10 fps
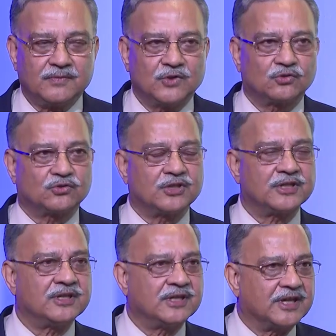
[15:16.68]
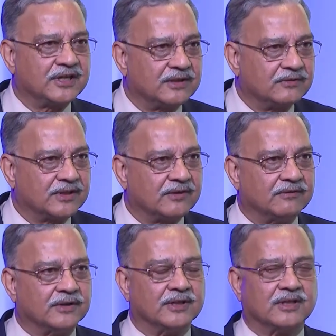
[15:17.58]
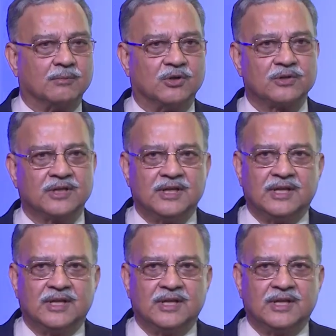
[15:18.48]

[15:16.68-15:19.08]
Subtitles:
So certain directives have come out,